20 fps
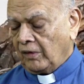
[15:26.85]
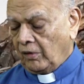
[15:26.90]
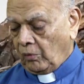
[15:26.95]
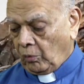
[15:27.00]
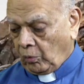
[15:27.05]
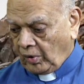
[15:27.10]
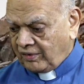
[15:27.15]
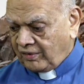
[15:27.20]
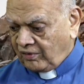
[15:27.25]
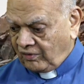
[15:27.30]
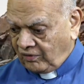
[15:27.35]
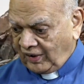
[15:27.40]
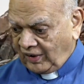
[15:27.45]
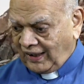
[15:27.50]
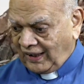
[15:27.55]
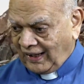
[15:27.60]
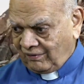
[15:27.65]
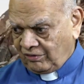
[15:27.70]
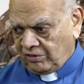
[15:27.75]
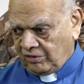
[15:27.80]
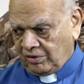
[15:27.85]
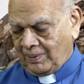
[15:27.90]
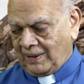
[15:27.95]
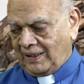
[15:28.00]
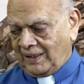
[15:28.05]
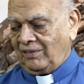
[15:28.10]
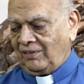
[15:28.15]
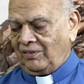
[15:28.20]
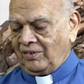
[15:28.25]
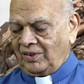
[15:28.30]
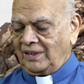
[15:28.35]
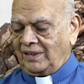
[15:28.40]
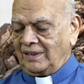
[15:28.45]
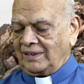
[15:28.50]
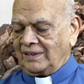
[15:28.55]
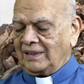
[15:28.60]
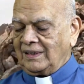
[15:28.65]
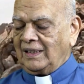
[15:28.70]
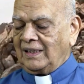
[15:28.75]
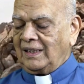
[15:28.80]
What we have to believe
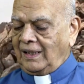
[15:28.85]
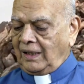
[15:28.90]
is,